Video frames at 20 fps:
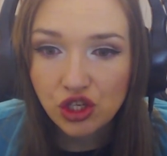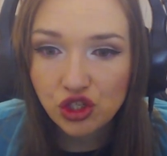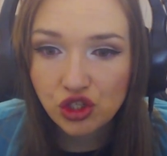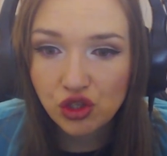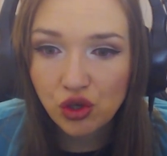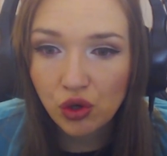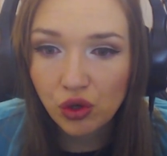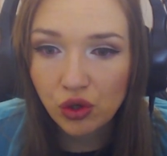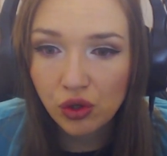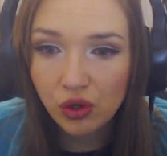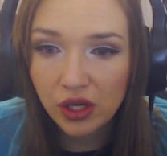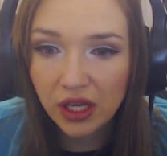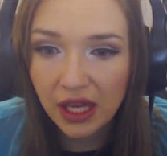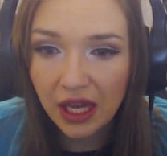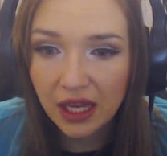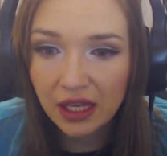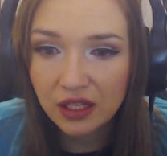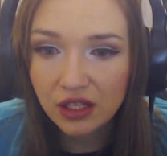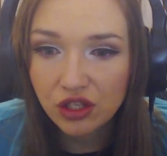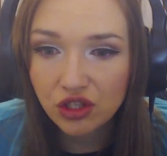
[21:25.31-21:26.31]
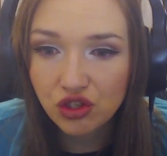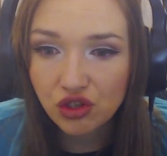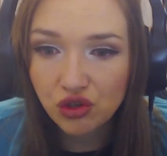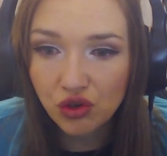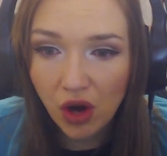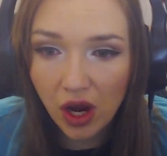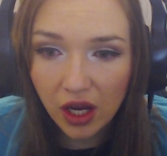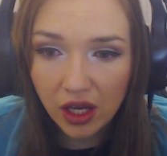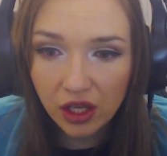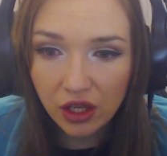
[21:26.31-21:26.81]
so you can
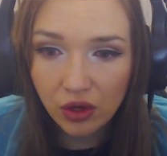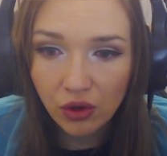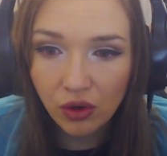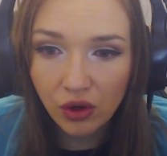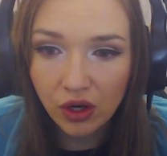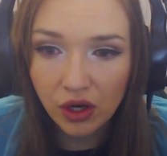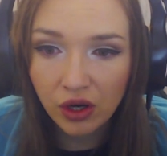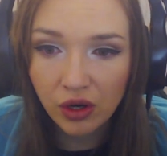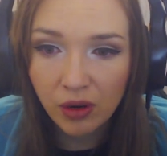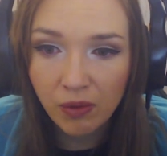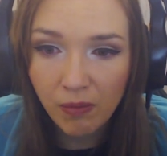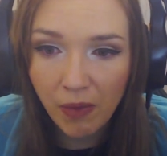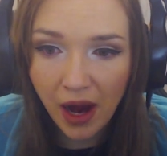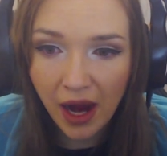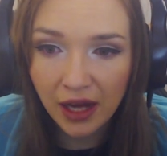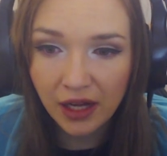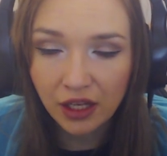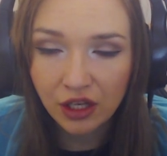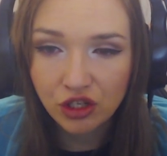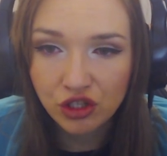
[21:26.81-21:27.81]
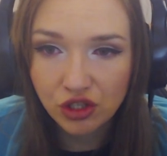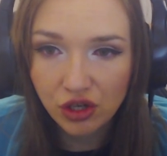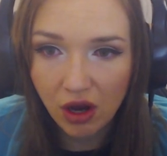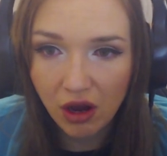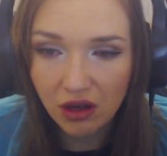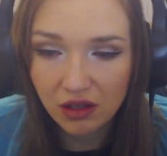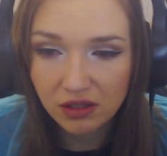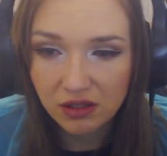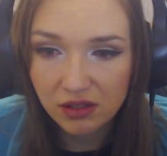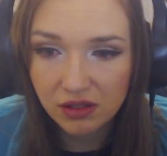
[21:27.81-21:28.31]
track your remaining
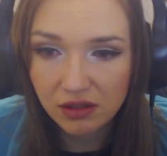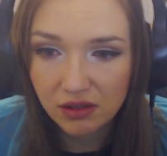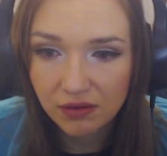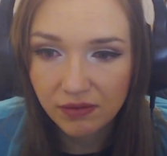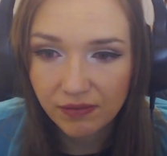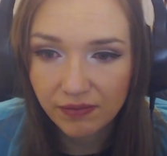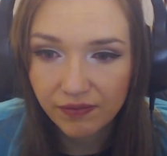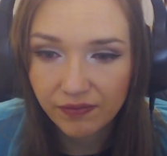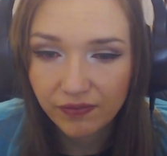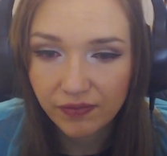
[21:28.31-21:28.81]
shots.